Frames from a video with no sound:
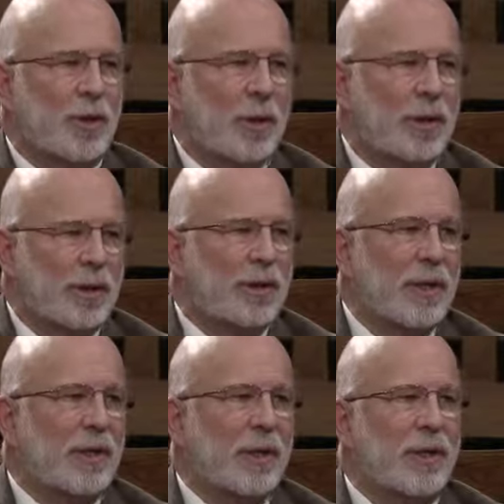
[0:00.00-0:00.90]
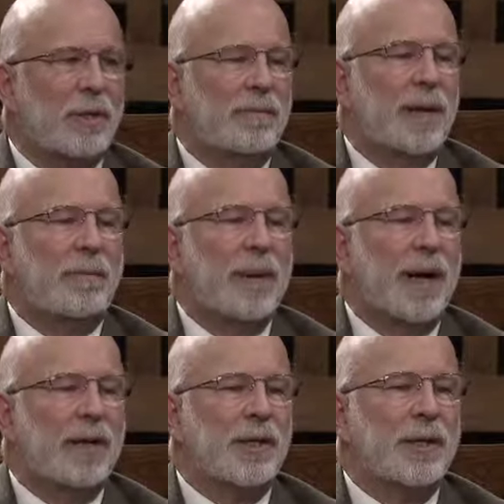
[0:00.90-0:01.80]
when the colonial
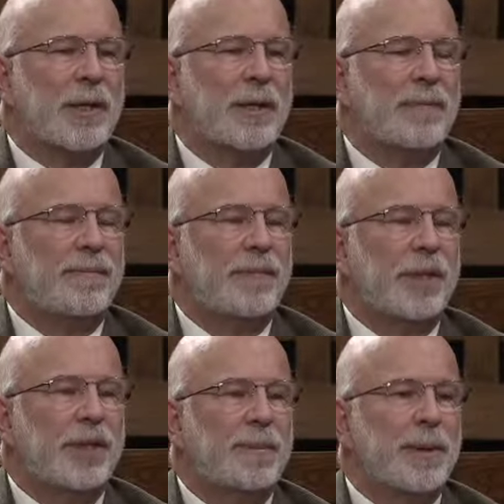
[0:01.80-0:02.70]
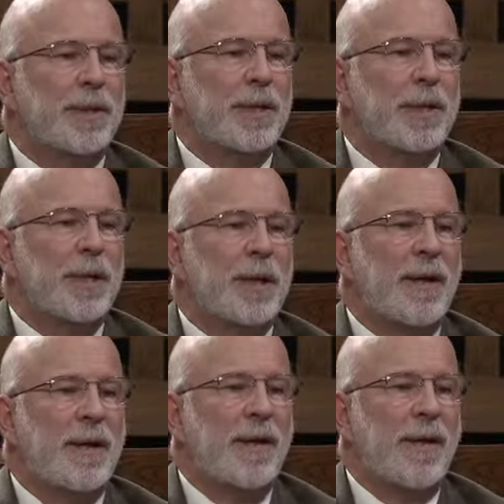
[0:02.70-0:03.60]
empires uh, disappeared
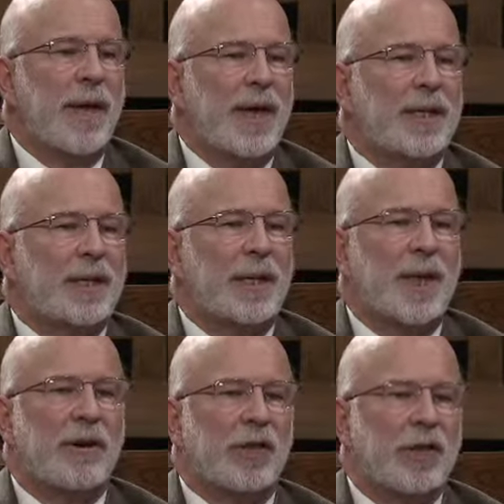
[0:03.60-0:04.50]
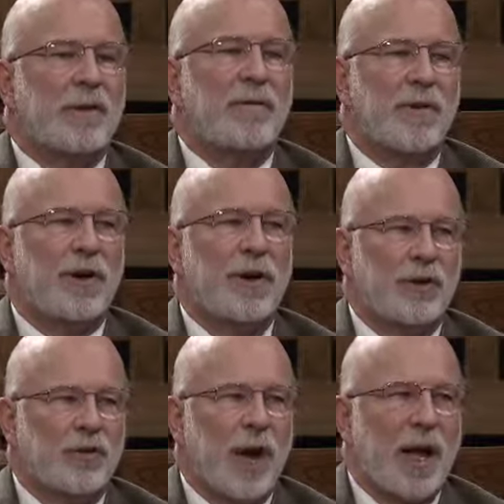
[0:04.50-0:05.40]
is that they are still very
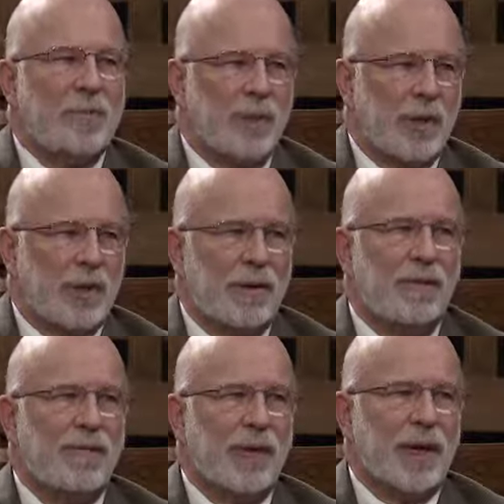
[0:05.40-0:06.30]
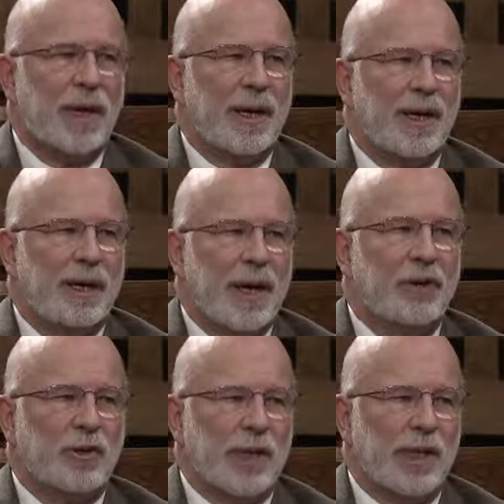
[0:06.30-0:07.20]
tribal uh,
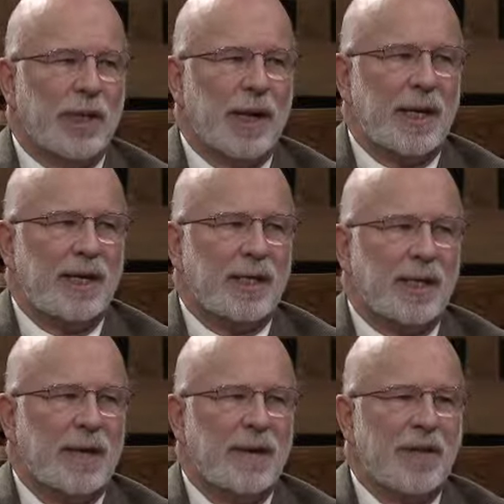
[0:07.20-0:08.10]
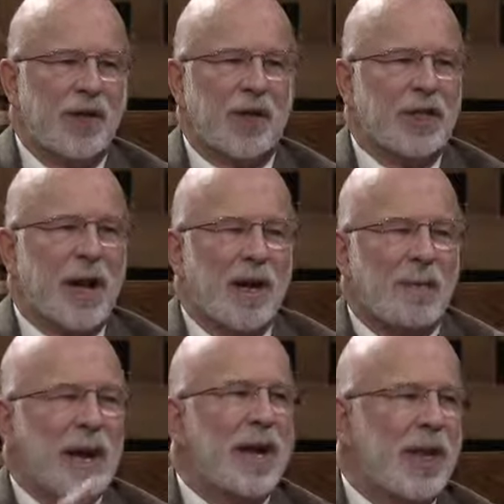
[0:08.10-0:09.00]
countries. That is, you can talk
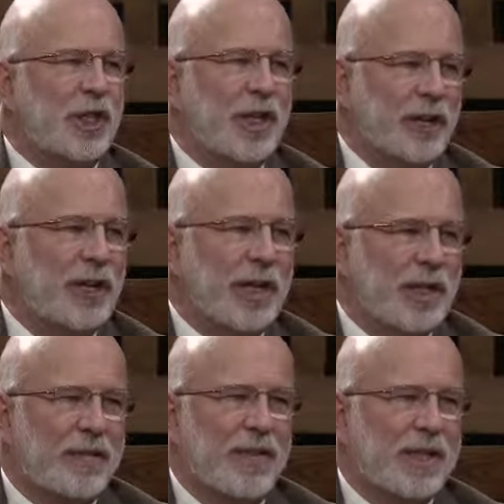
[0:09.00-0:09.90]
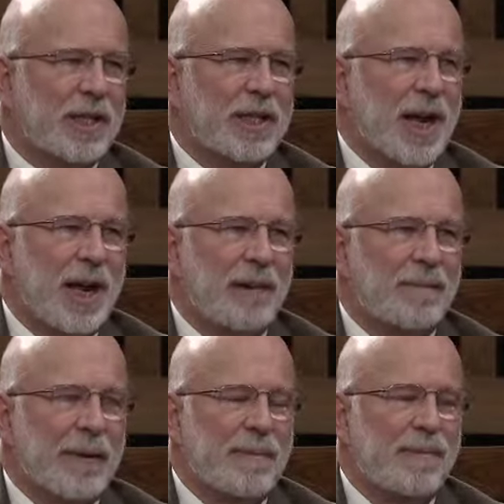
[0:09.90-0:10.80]
about Nigeria as if it's a state,
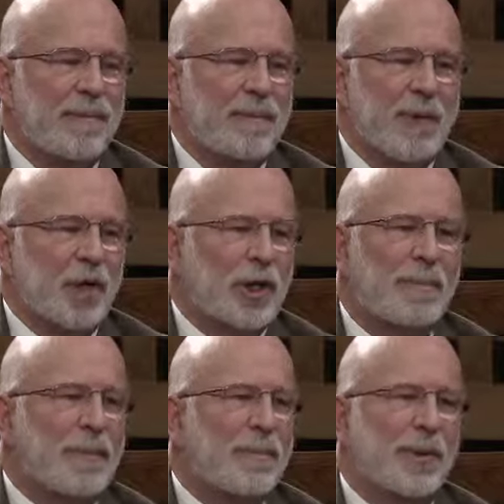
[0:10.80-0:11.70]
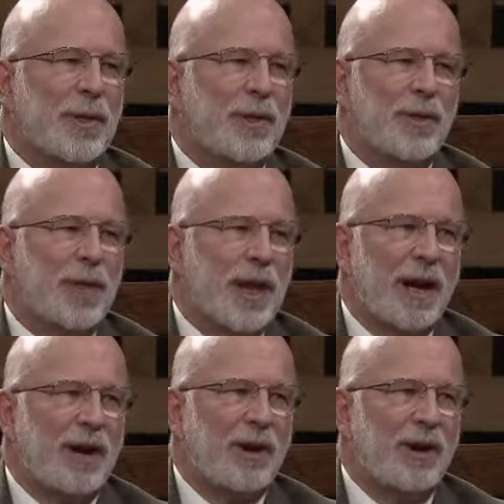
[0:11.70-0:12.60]
but most of the people that are
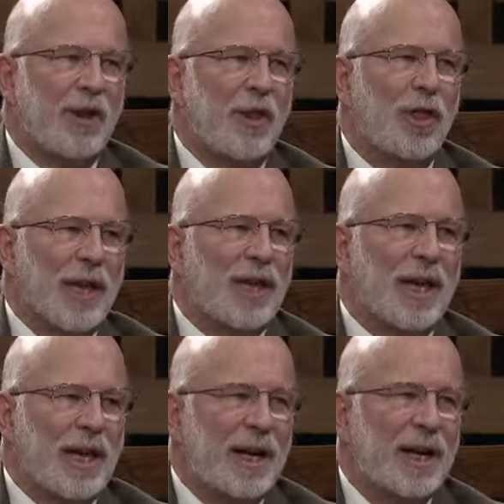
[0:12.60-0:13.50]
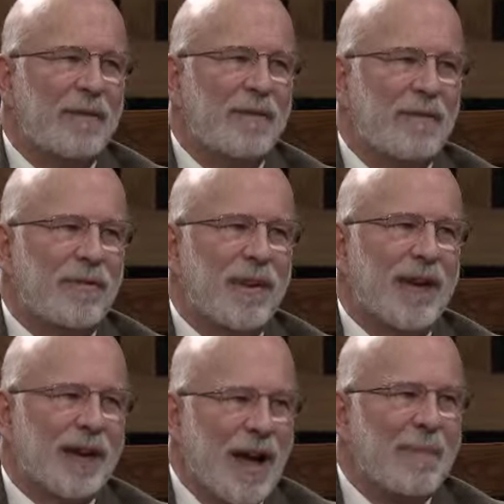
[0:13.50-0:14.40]
there don't think they live
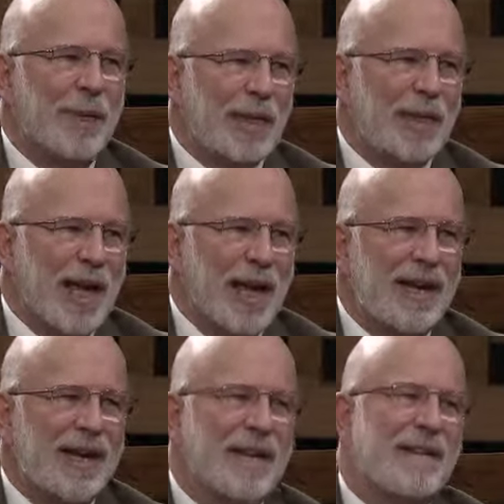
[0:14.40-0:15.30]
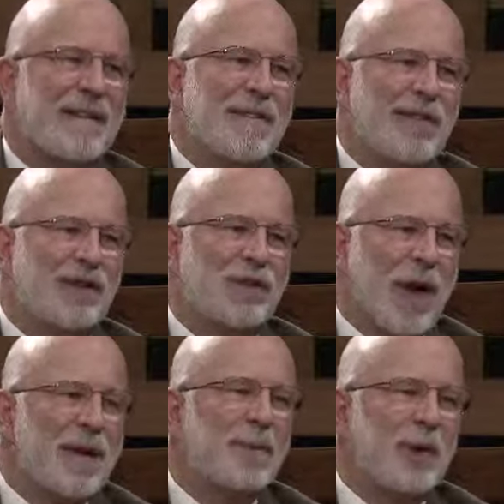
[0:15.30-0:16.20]
in a common state the
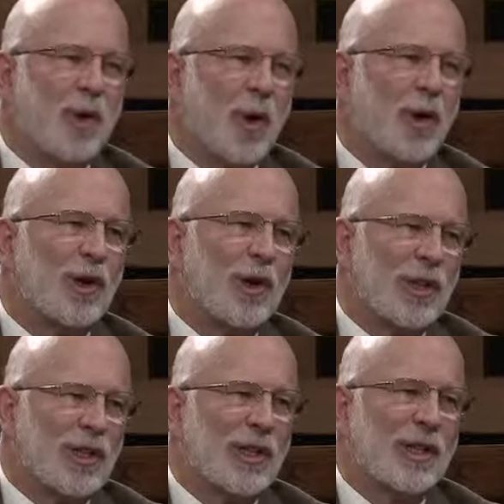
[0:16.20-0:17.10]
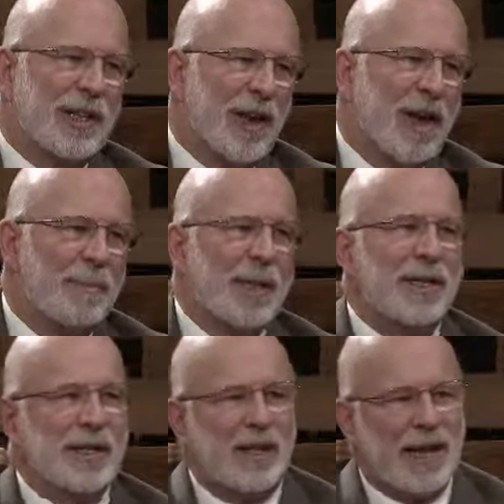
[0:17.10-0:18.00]
tribal order is the
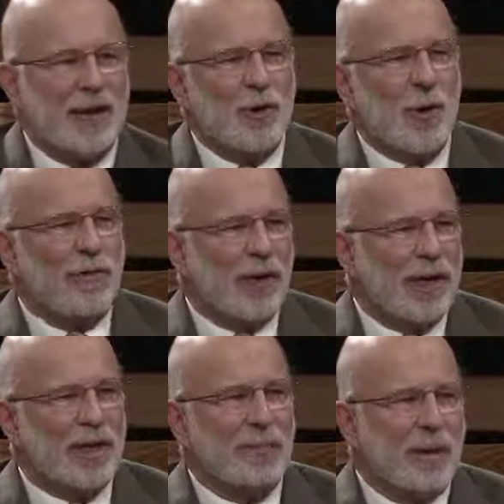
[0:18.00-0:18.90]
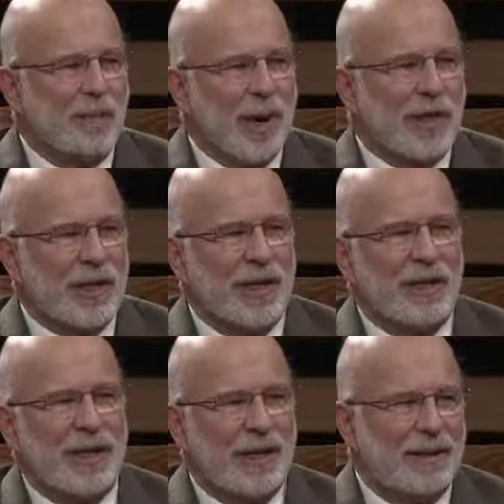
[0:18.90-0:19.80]
commons, and then whoever gets to be
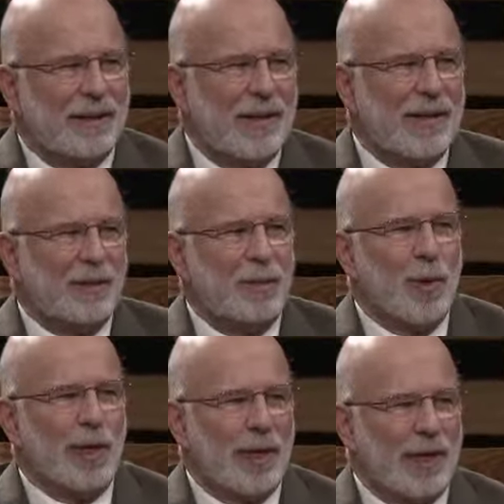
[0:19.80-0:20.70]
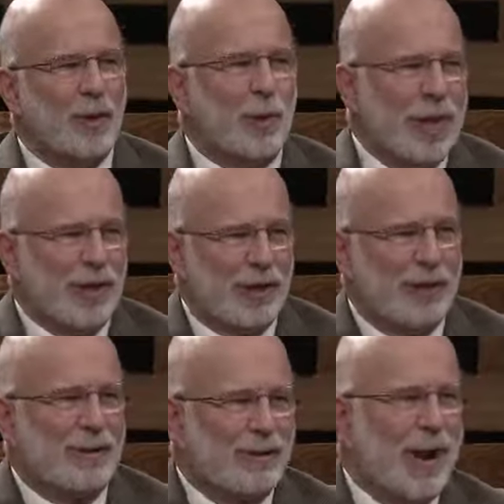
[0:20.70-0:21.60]
president, he, he's more in touch with
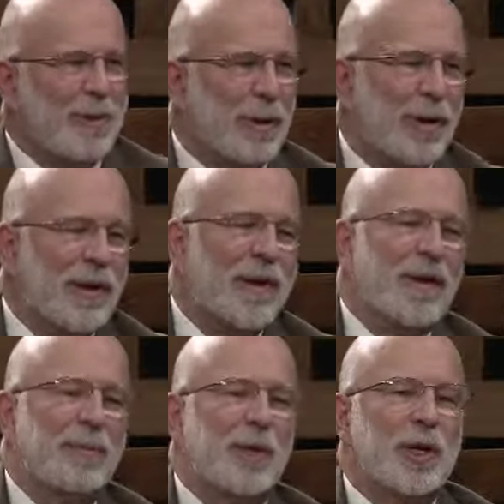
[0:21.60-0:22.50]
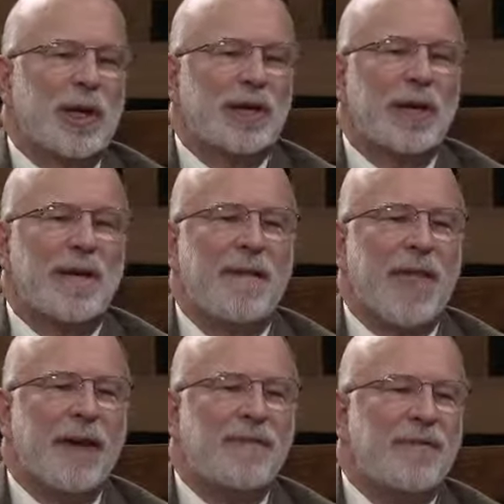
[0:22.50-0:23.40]
his tribal communities.
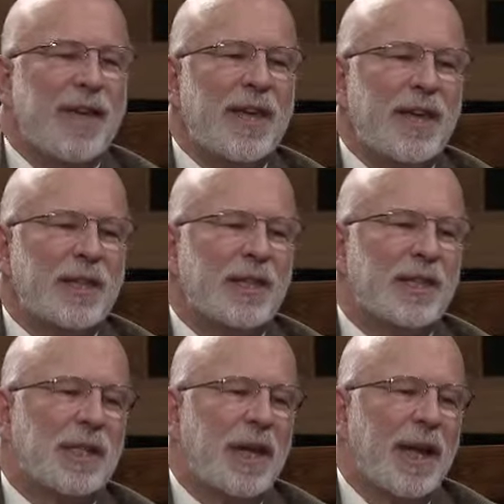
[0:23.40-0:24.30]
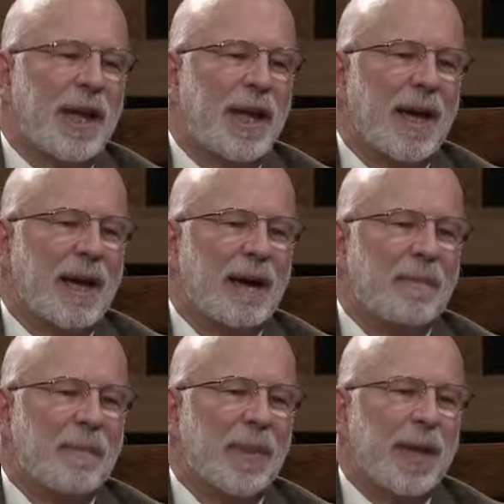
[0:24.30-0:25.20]
That feeds a,
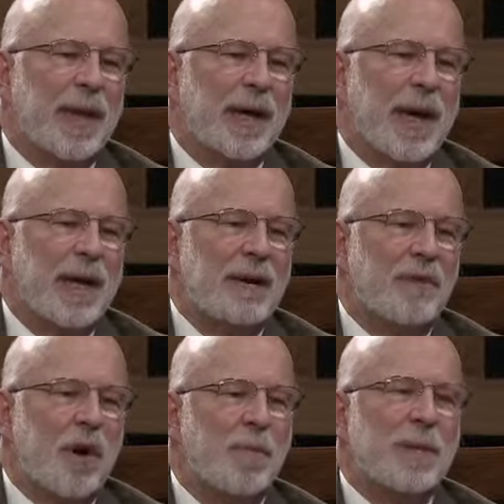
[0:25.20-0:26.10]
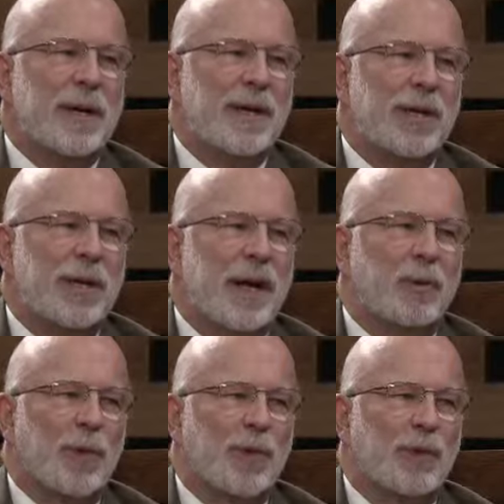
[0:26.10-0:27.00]
um, a kind of openness. In
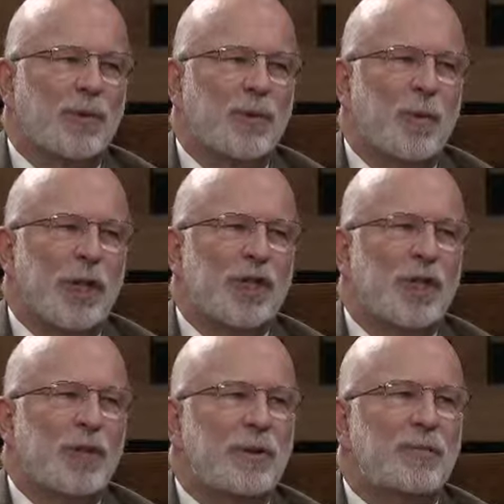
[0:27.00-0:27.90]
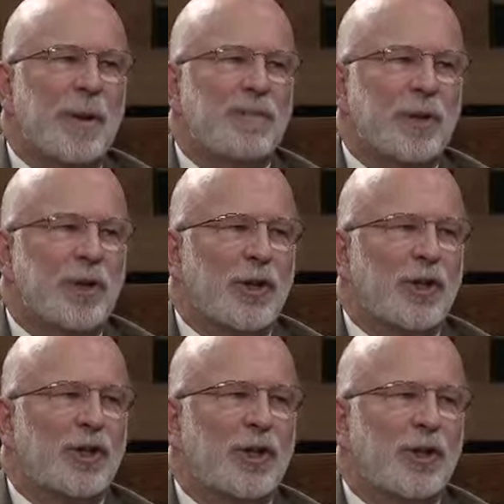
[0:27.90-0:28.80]
other words, the religion people
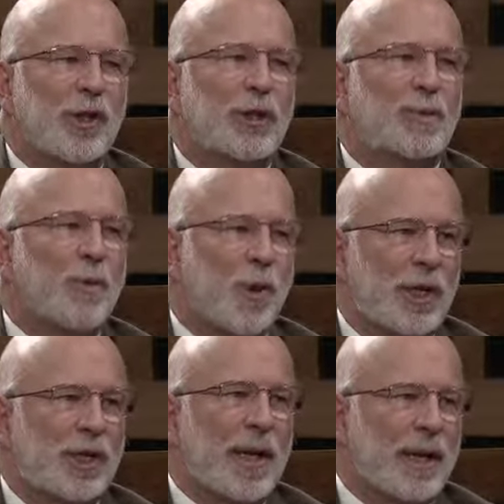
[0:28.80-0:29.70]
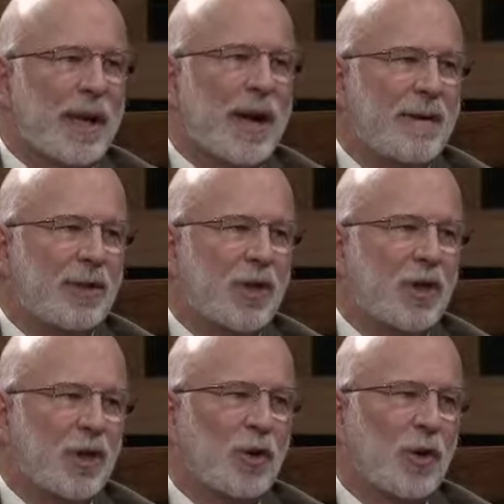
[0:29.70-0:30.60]
turn to supports that kind of
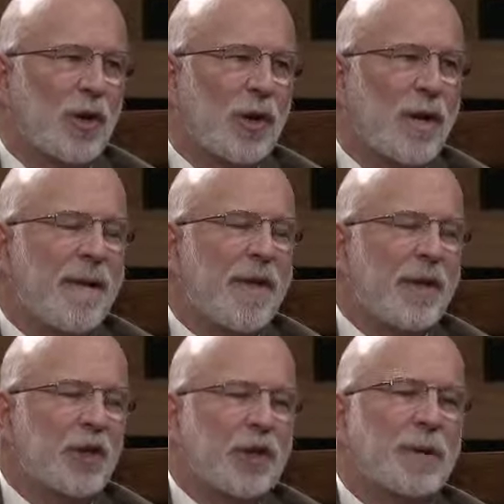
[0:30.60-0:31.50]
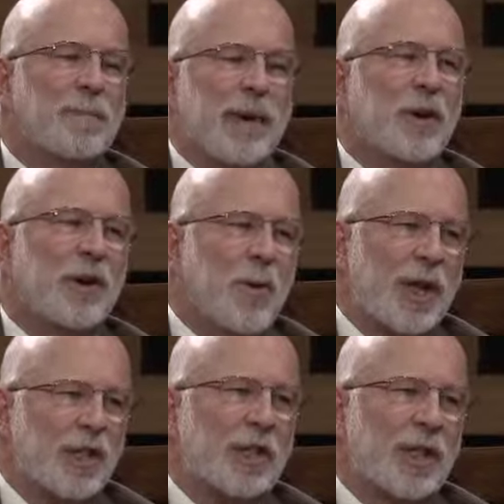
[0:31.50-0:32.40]
social order. So it's a bigger
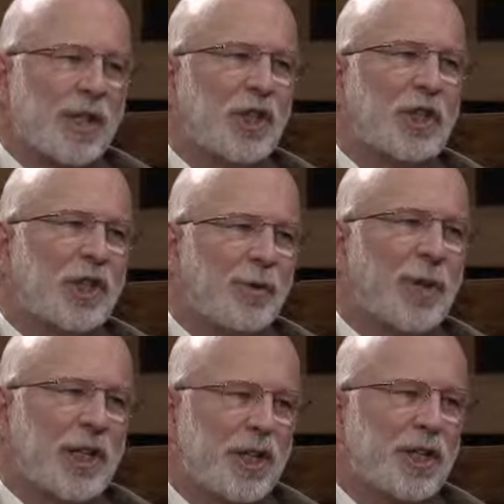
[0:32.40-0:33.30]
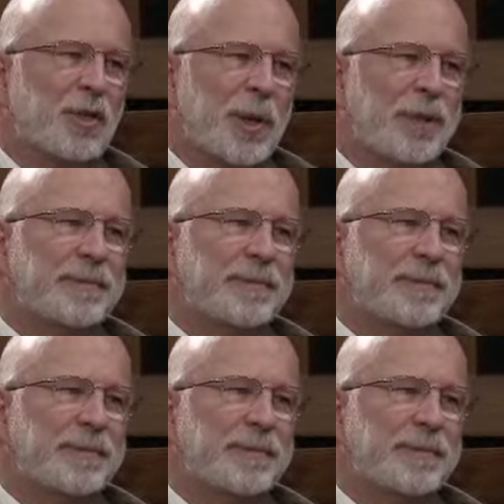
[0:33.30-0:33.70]
question than just the religious one.